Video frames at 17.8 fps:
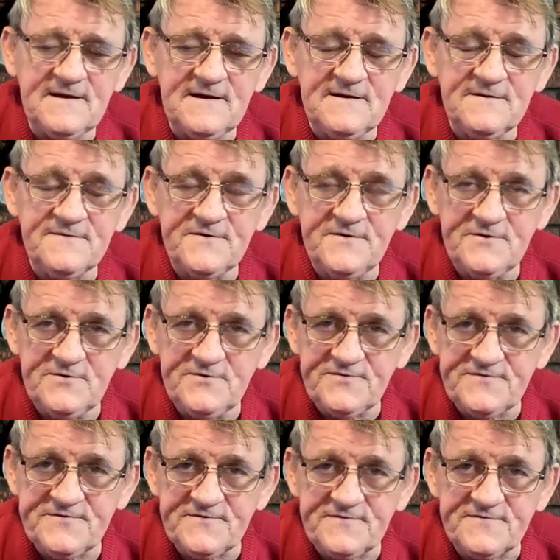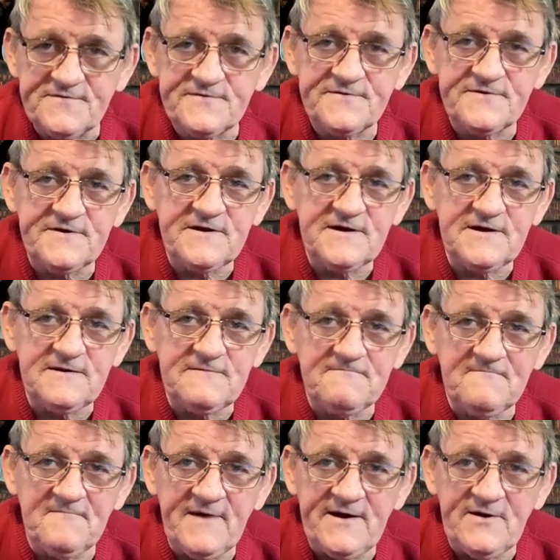induces the
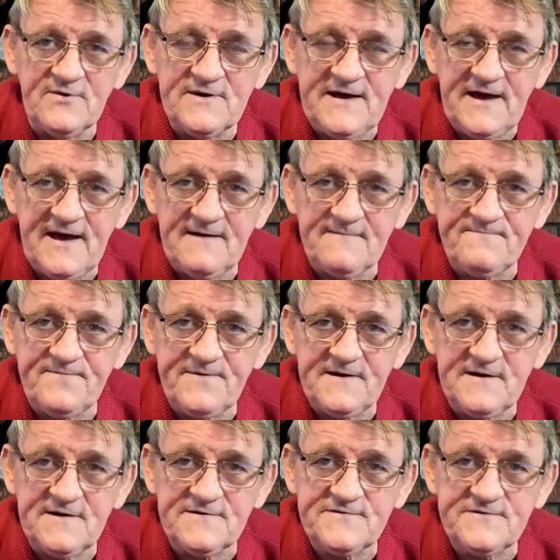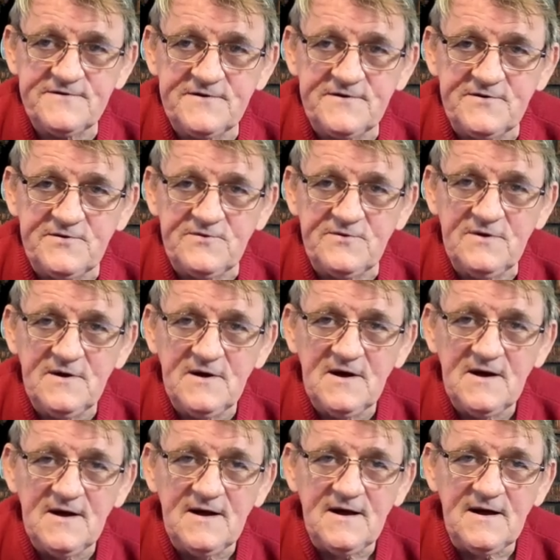male catfish
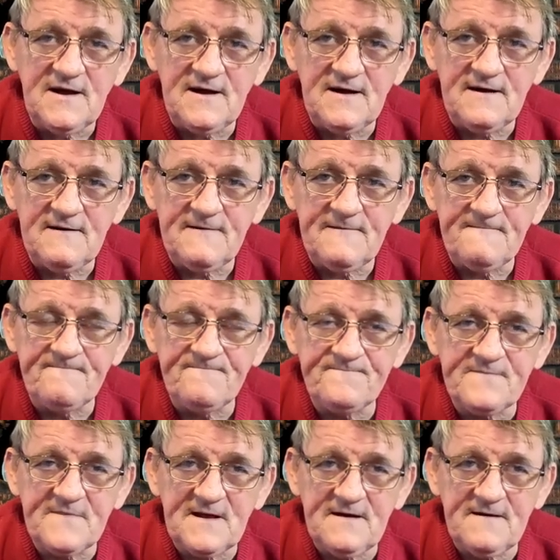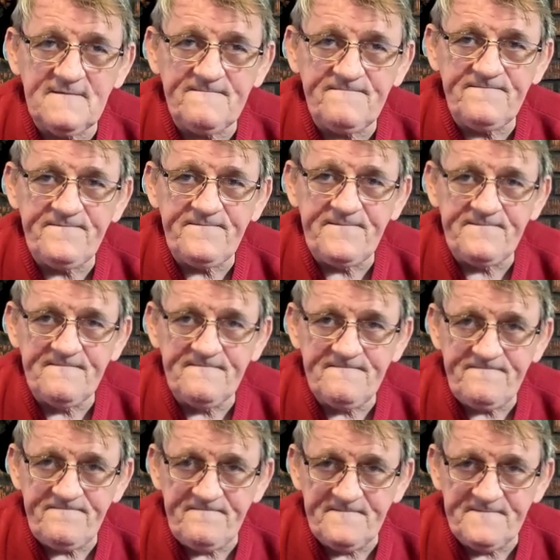um,
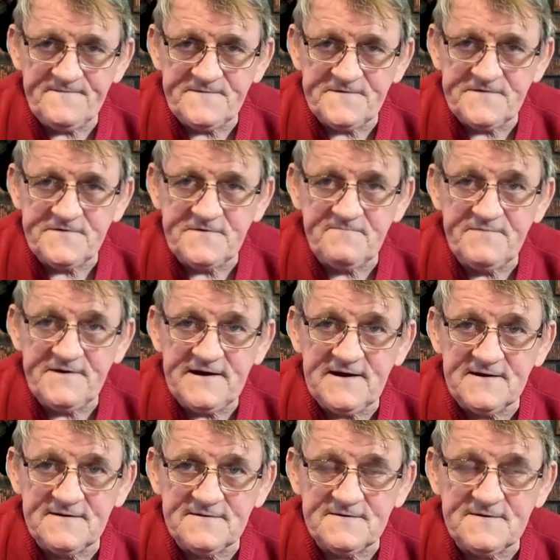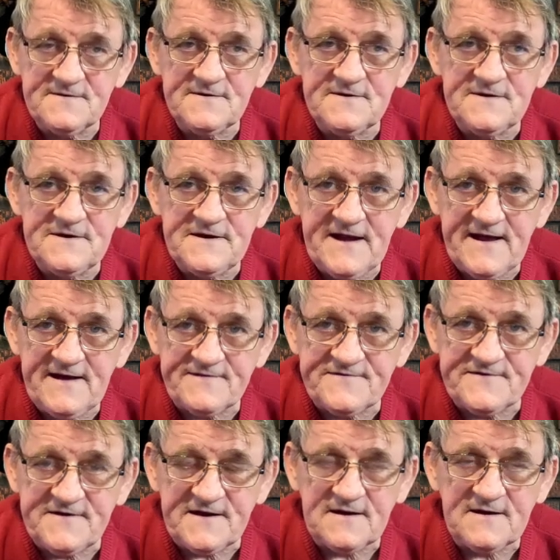to begin
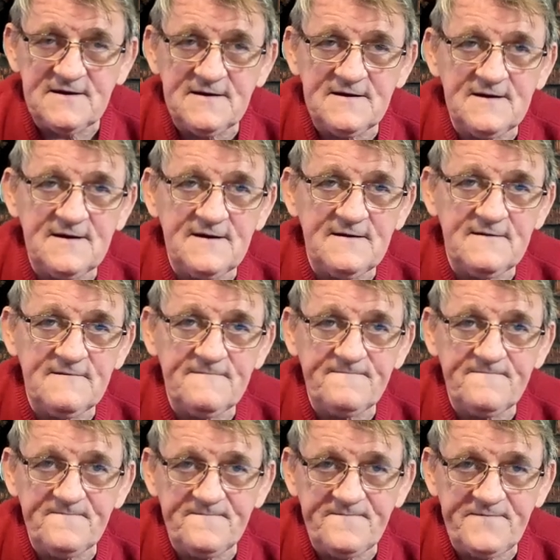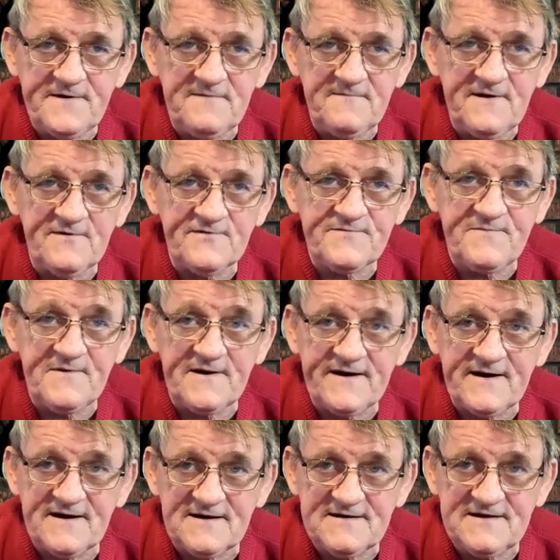nesting. Females
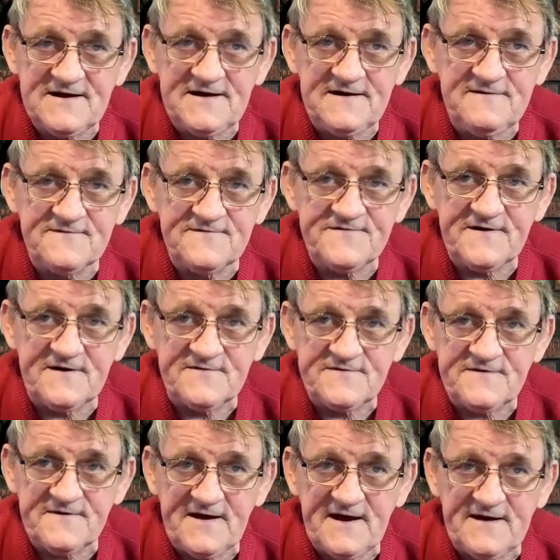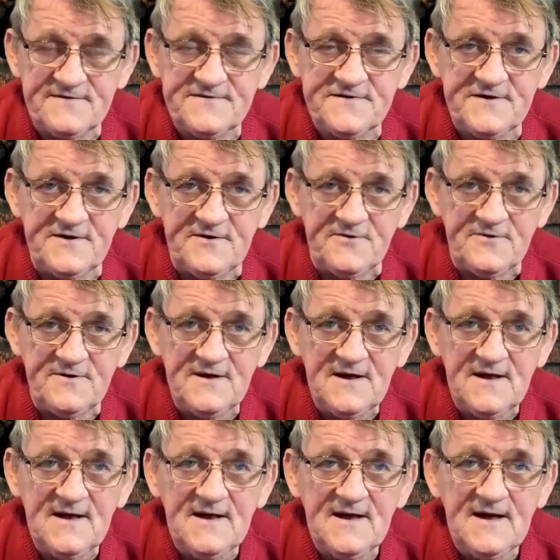probably got a keen sense of that too,
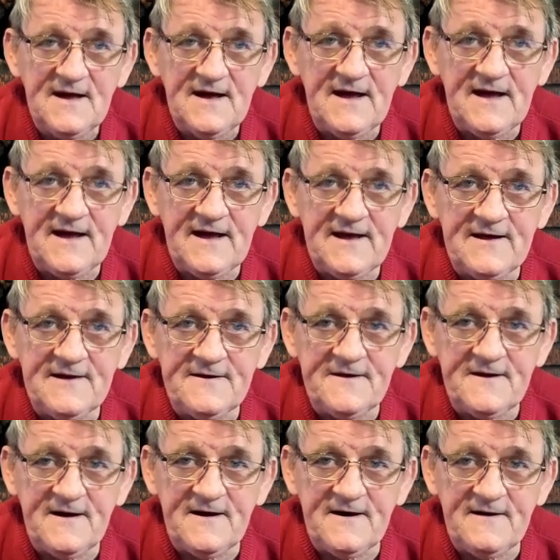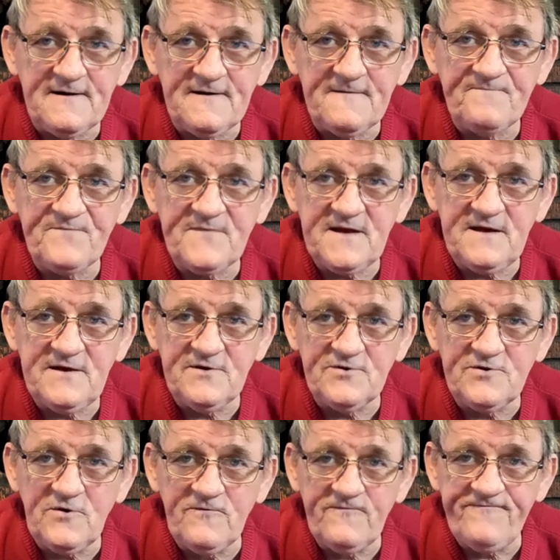and
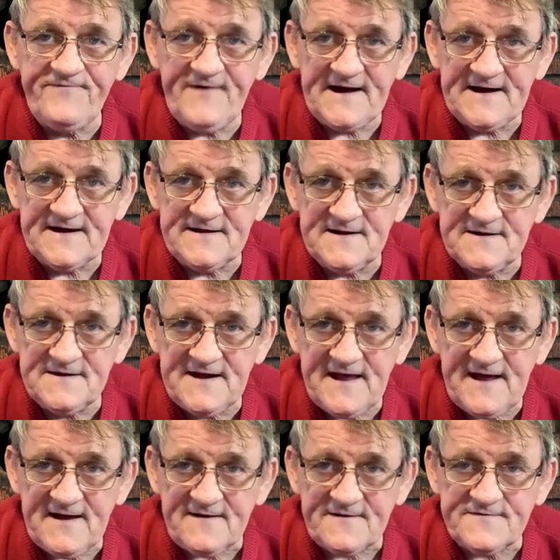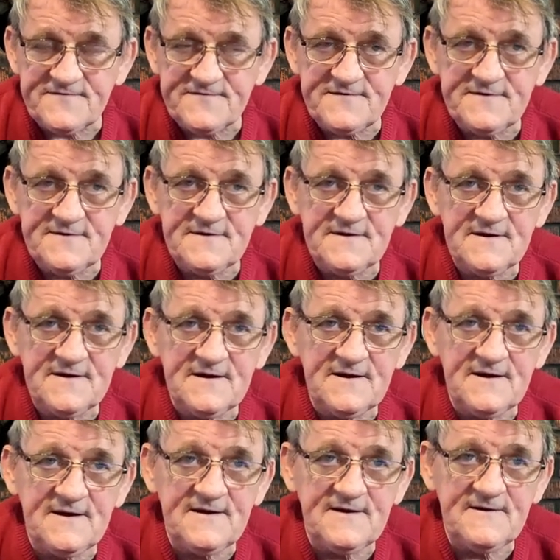he'll go find a nest.
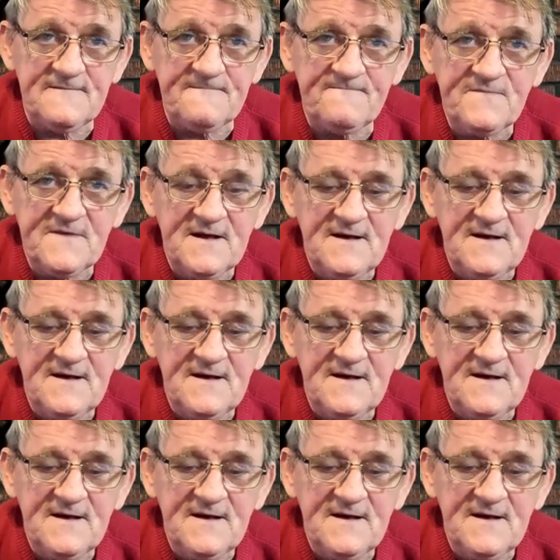Uh,